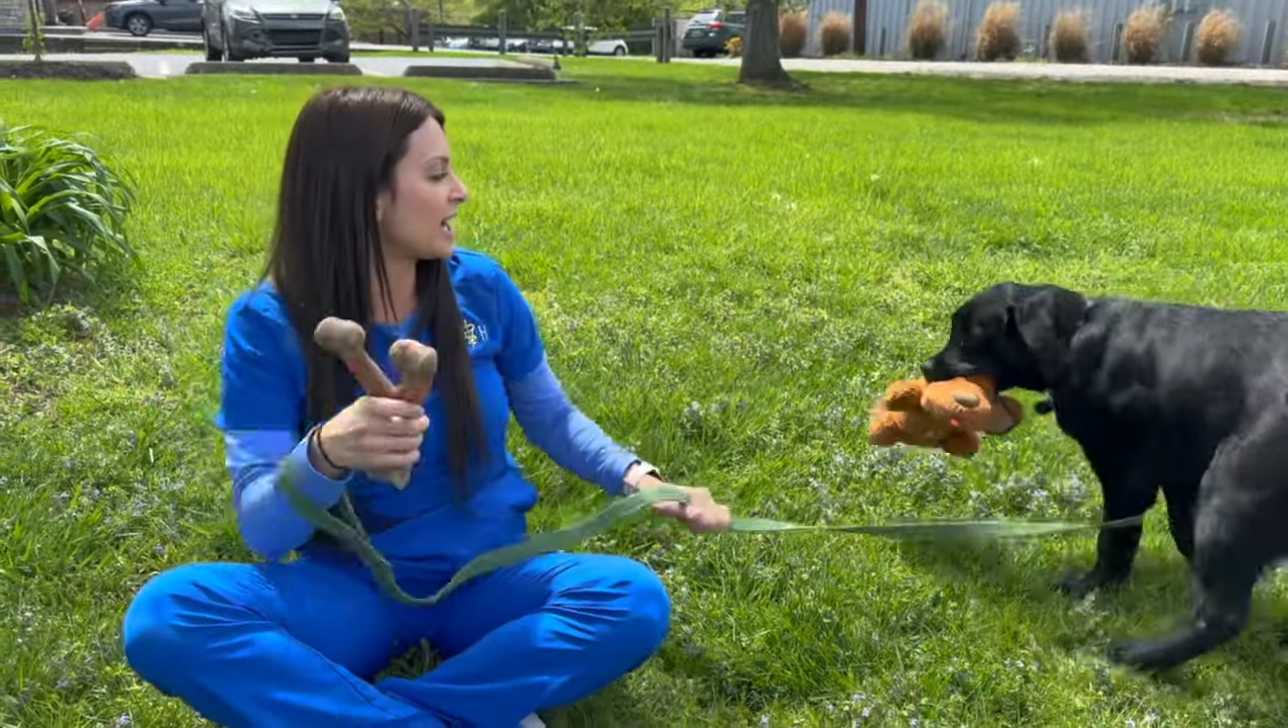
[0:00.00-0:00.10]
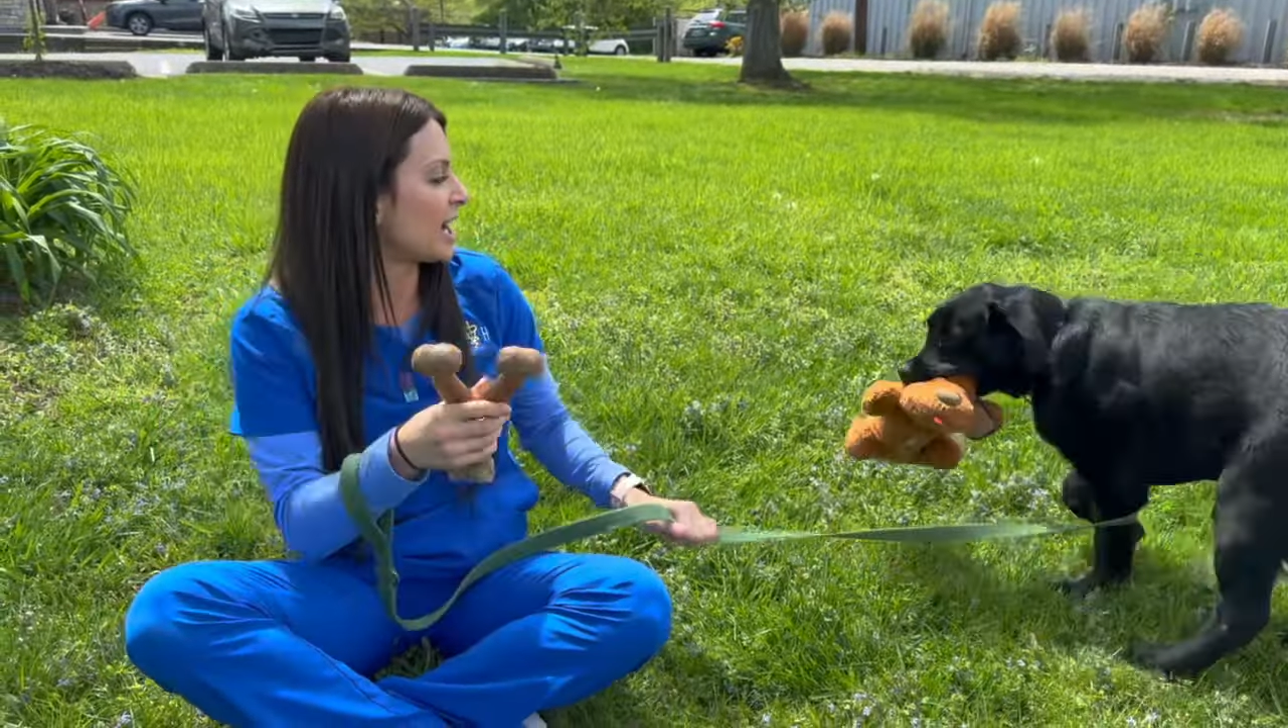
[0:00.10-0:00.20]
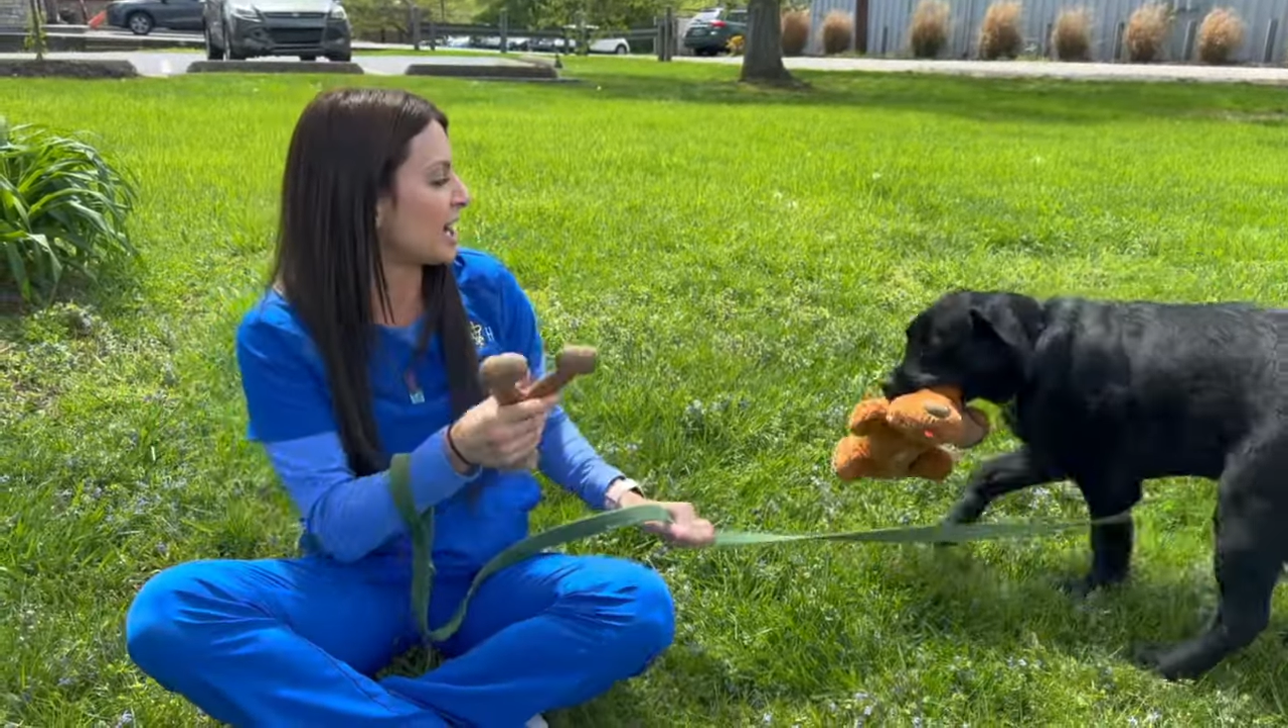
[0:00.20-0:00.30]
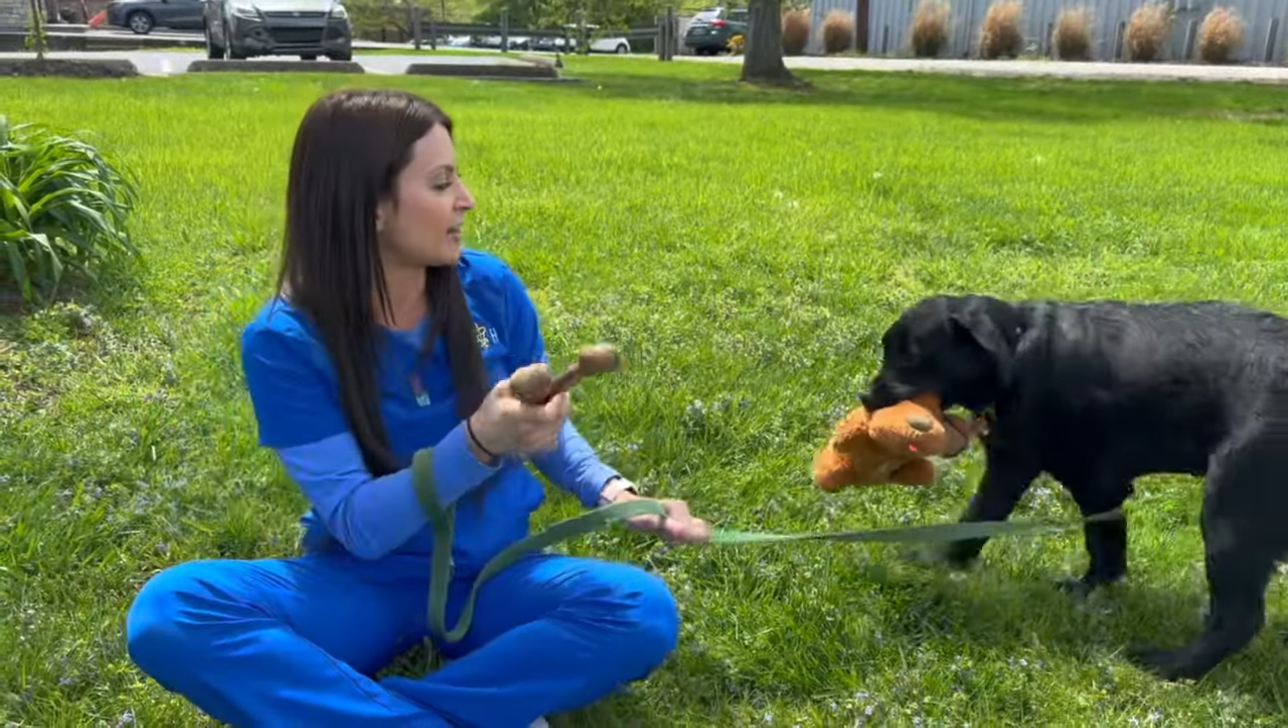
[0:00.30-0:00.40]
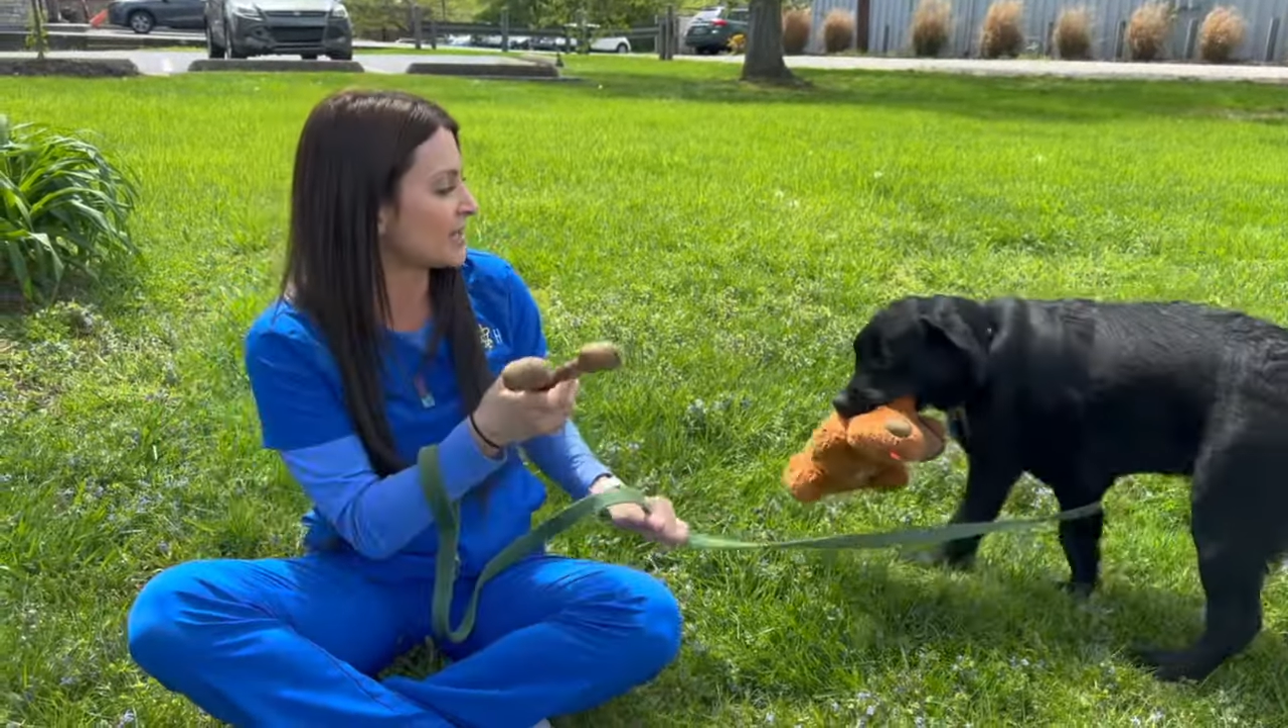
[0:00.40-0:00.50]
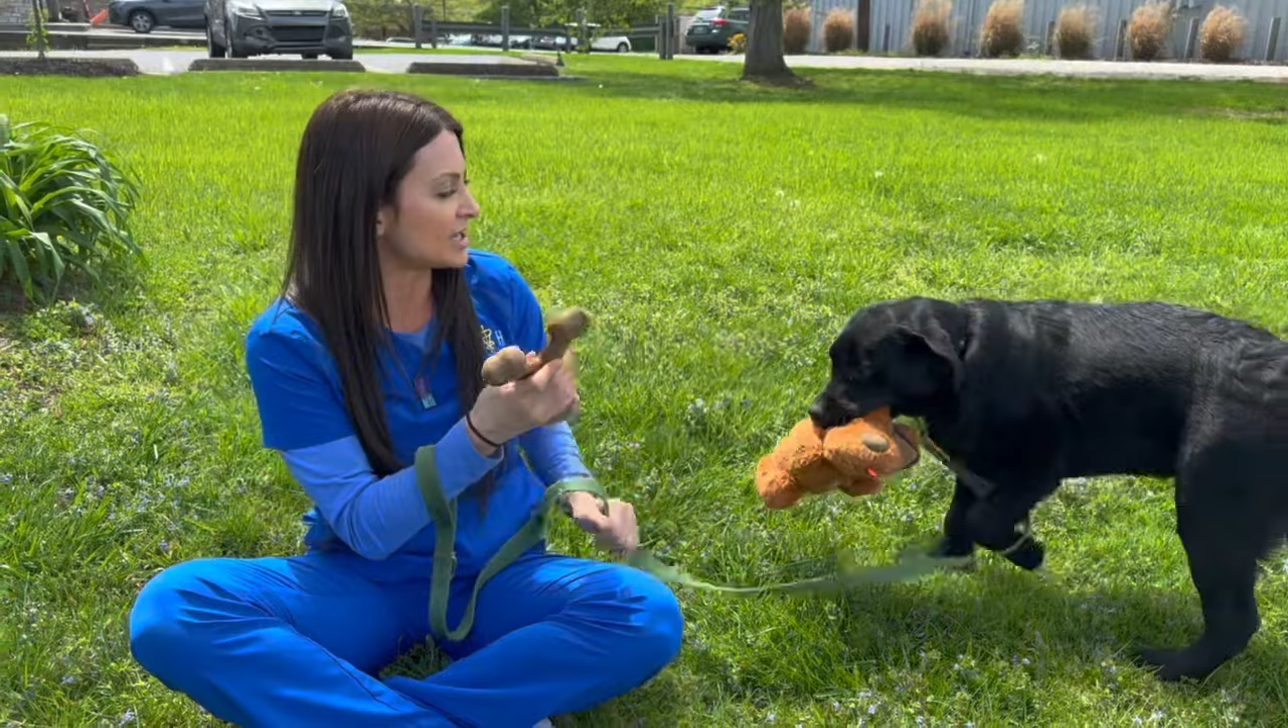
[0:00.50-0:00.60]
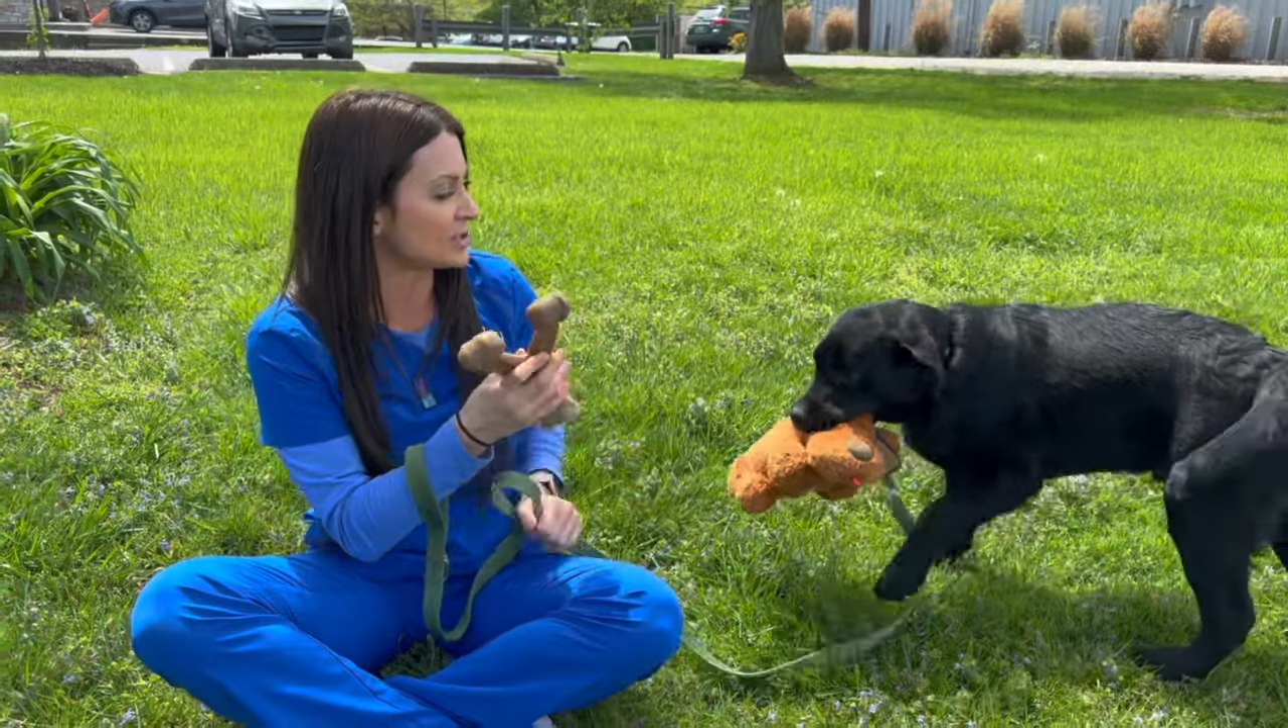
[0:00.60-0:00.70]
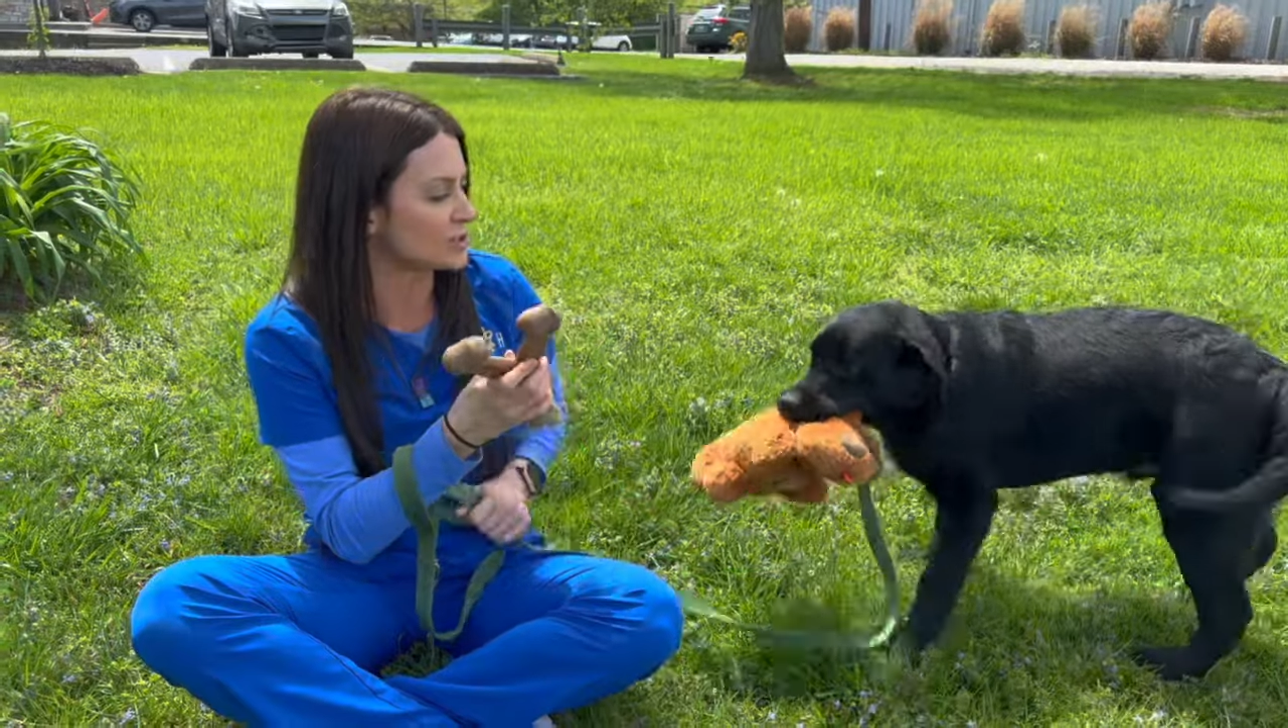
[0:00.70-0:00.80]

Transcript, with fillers: Um, his